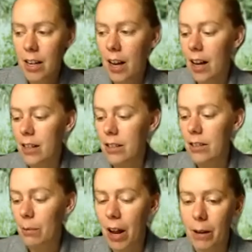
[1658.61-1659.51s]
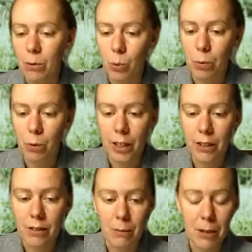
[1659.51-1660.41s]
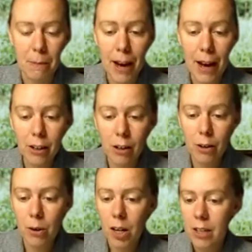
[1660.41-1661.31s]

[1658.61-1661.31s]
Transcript: And sometimes we'll bring some tobacco.